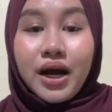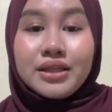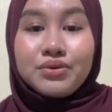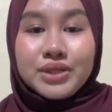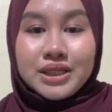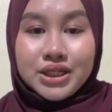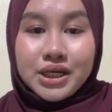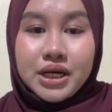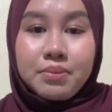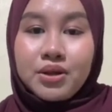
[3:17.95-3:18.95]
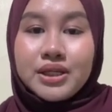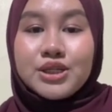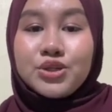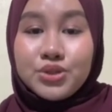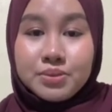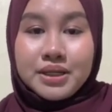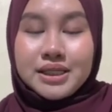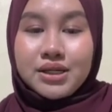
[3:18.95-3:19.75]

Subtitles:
researchers about the suitability of